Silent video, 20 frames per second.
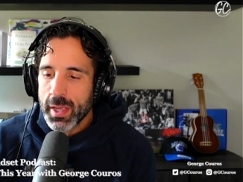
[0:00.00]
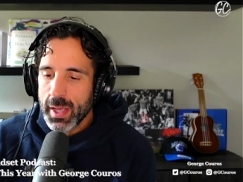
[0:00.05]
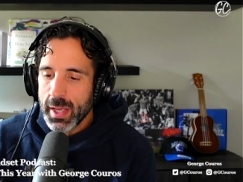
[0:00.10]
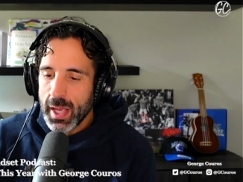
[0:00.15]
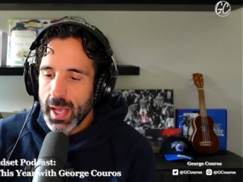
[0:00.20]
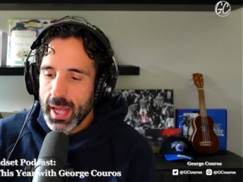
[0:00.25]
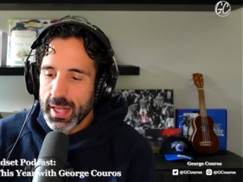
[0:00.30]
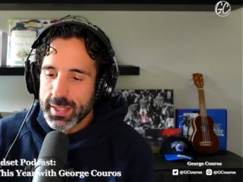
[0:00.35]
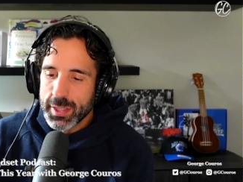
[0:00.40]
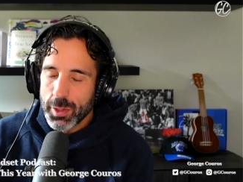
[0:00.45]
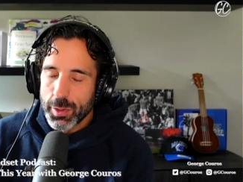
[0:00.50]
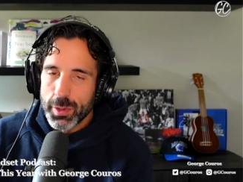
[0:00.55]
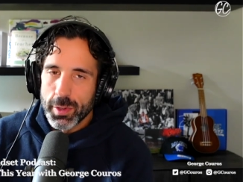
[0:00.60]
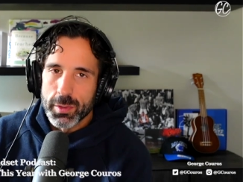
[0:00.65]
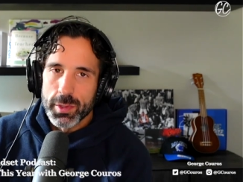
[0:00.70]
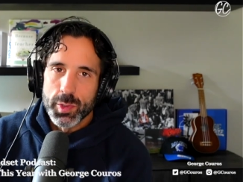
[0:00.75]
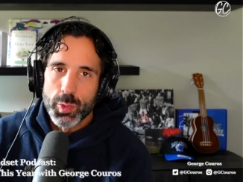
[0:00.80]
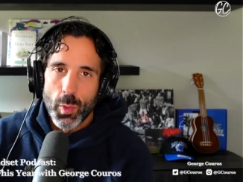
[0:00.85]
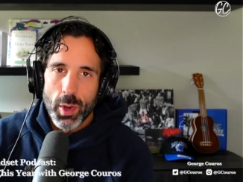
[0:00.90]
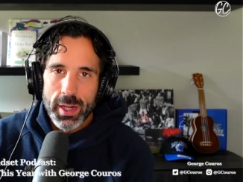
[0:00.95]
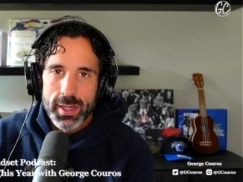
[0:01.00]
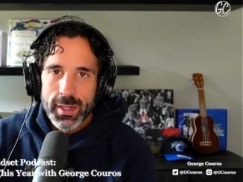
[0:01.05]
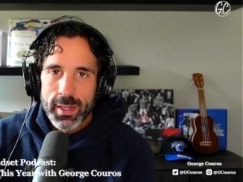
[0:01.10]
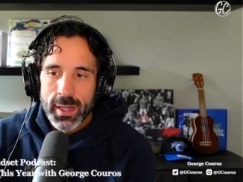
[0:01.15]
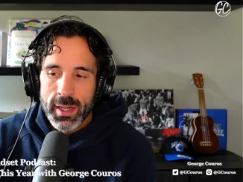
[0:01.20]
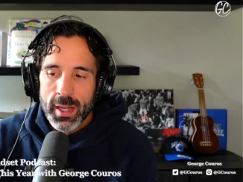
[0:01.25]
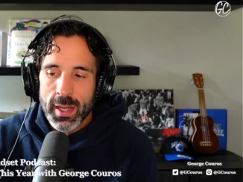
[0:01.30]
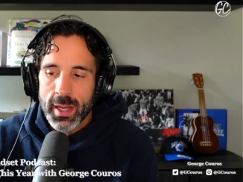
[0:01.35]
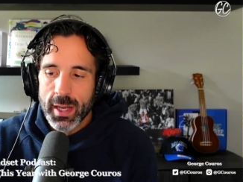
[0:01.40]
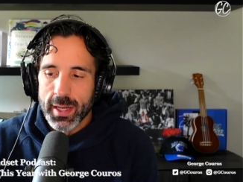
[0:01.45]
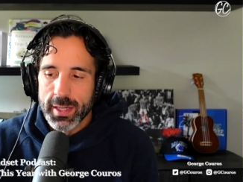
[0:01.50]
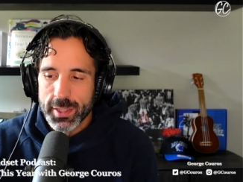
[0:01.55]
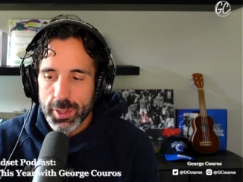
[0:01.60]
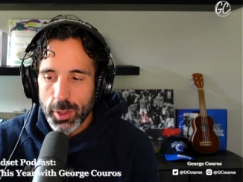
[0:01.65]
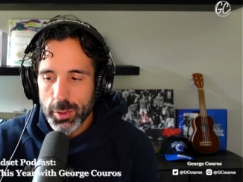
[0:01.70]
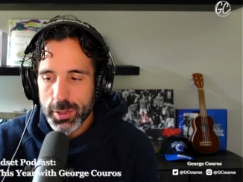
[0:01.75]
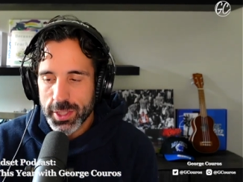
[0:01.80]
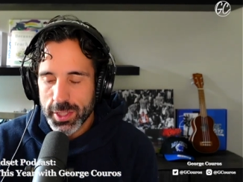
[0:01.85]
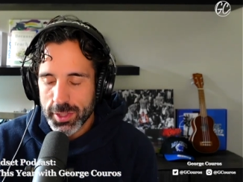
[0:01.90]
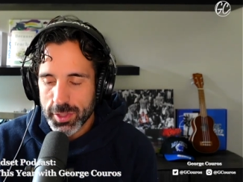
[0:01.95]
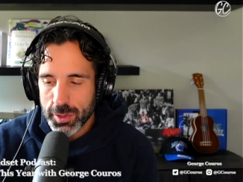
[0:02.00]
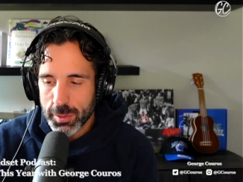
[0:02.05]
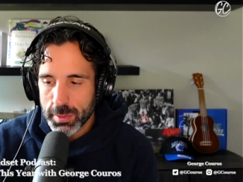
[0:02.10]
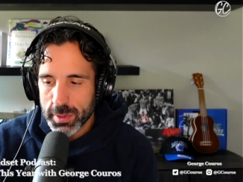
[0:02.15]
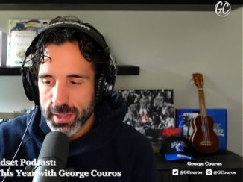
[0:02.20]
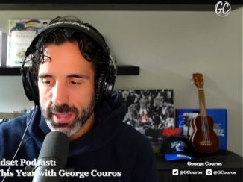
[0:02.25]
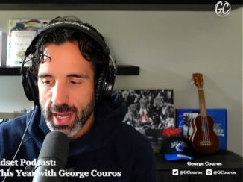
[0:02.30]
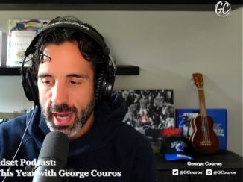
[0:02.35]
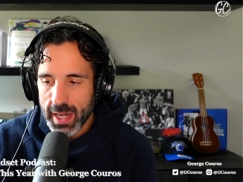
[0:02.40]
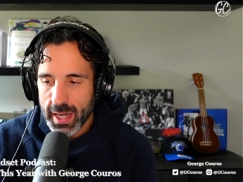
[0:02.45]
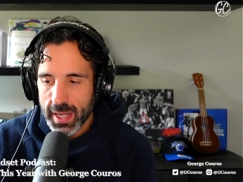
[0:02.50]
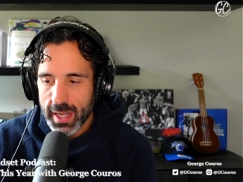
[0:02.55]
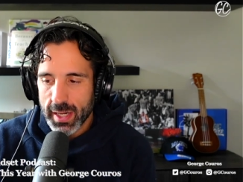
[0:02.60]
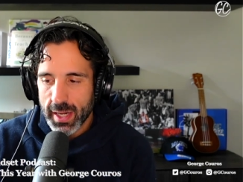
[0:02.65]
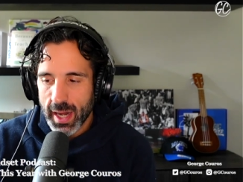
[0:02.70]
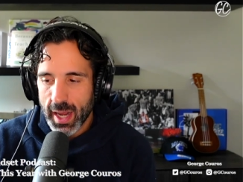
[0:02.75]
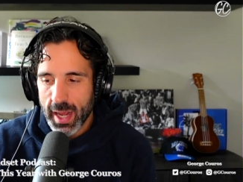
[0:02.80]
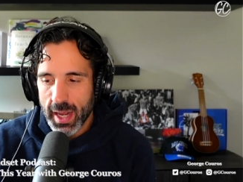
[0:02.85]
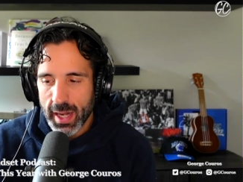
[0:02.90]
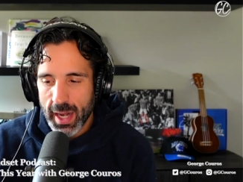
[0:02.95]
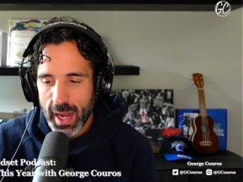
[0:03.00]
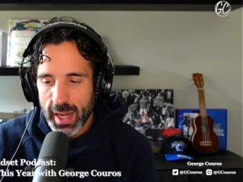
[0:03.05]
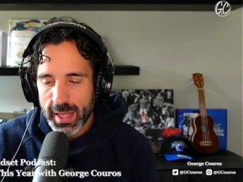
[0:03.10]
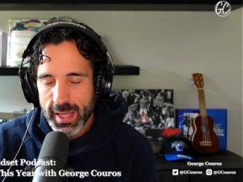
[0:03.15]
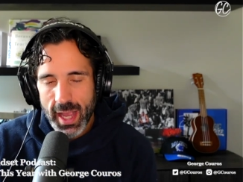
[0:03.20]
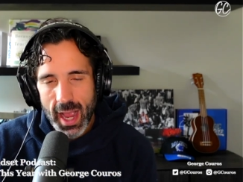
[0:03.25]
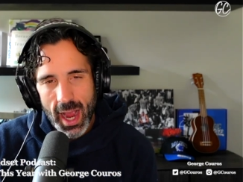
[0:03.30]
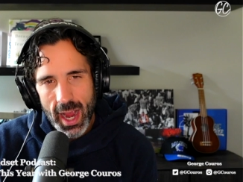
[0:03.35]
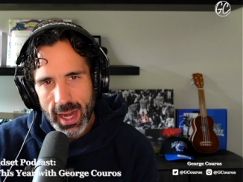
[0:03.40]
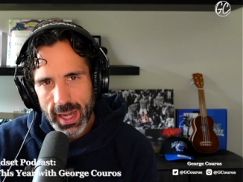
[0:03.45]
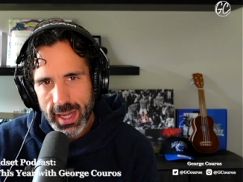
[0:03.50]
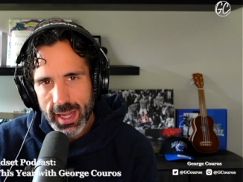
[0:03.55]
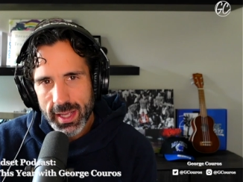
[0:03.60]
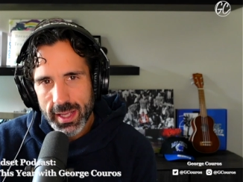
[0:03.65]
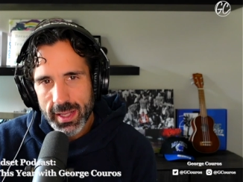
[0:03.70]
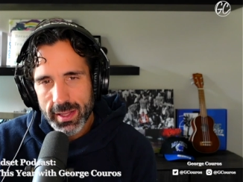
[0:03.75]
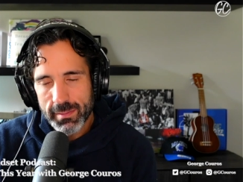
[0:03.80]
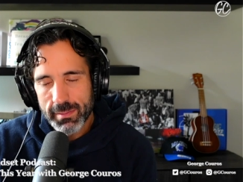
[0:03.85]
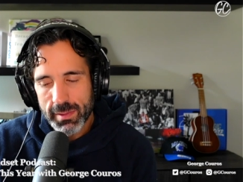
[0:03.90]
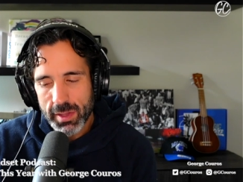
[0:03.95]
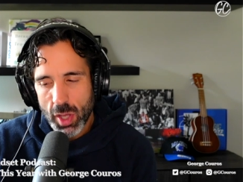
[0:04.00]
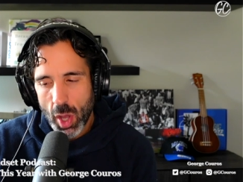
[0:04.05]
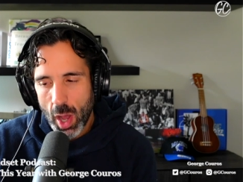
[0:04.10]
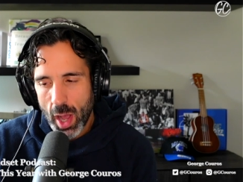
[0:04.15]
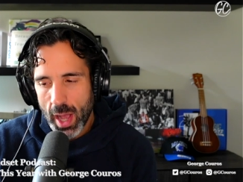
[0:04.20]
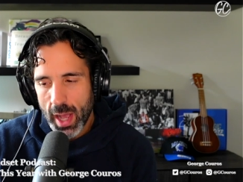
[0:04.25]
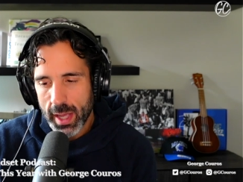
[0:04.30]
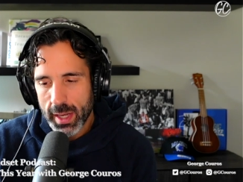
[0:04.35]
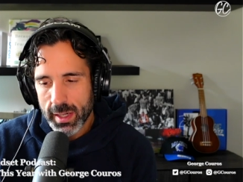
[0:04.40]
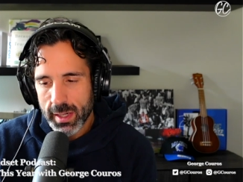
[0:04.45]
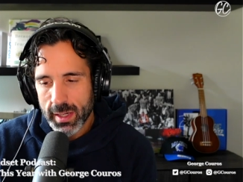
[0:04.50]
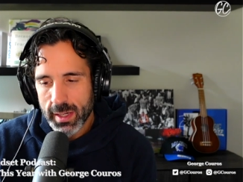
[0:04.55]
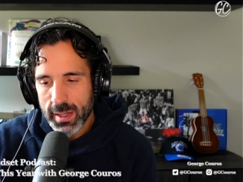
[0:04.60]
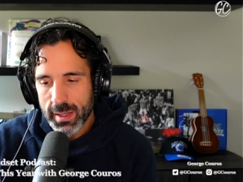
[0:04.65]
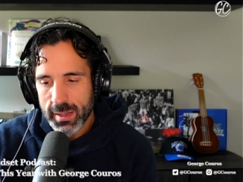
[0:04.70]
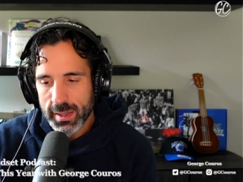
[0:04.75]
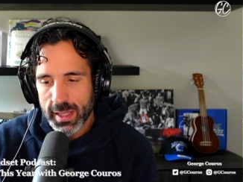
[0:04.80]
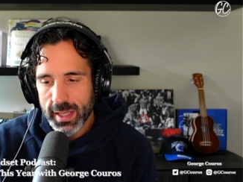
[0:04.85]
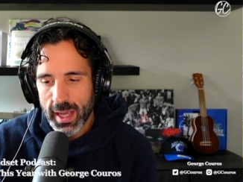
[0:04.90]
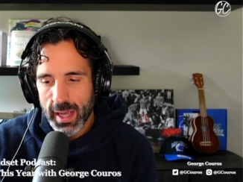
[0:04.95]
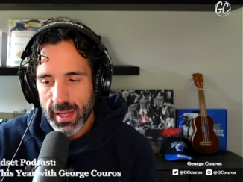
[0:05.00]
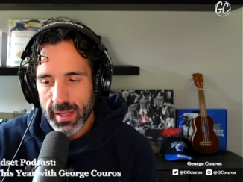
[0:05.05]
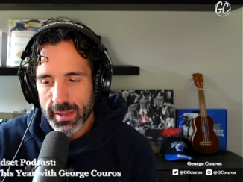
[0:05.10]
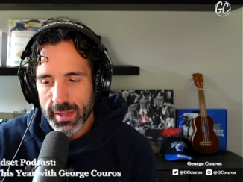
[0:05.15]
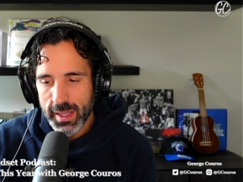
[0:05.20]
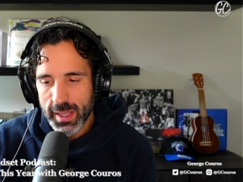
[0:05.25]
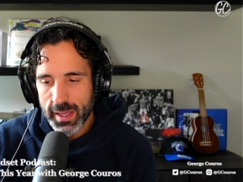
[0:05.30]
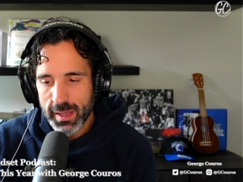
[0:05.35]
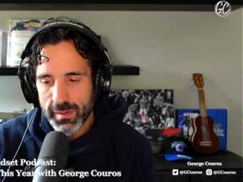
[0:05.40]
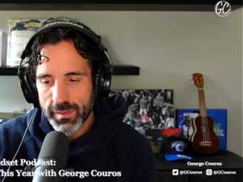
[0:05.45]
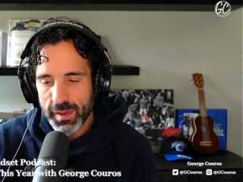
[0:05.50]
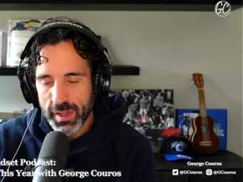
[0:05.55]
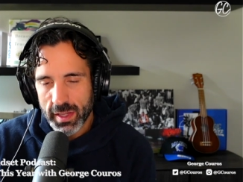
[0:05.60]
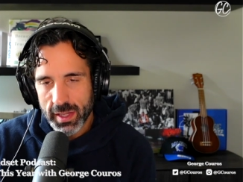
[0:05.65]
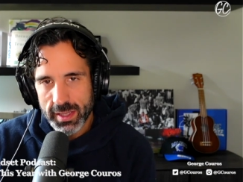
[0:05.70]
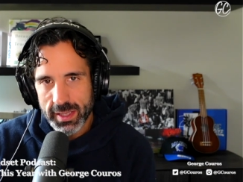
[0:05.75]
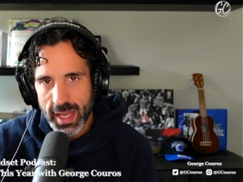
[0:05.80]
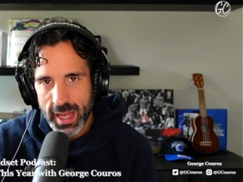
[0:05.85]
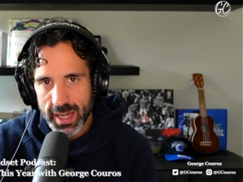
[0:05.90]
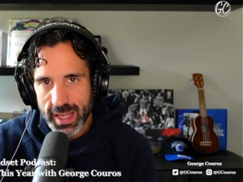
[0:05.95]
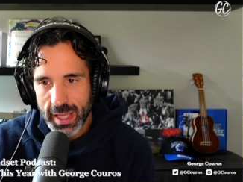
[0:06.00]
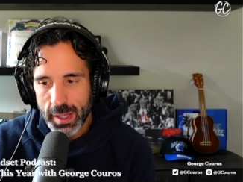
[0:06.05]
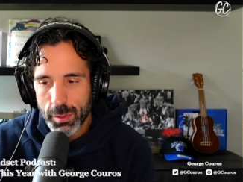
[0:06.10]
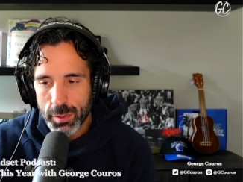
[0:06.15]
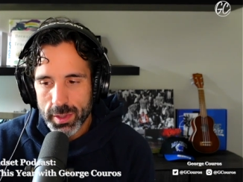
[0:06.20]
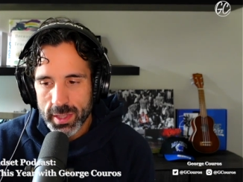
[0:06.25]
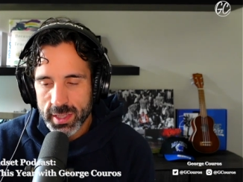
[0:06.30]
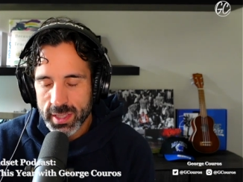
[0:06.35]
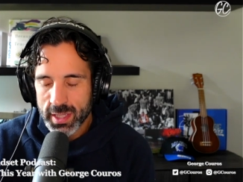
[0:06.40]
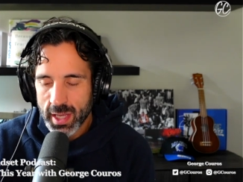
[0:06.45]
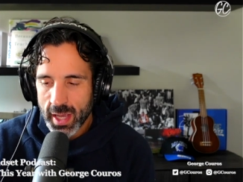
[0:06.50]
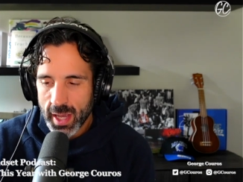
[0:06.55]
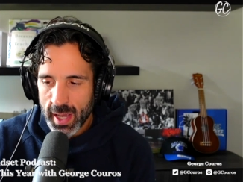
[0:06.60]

And so there was one associate superintendent, and I kind of got the feeling that he was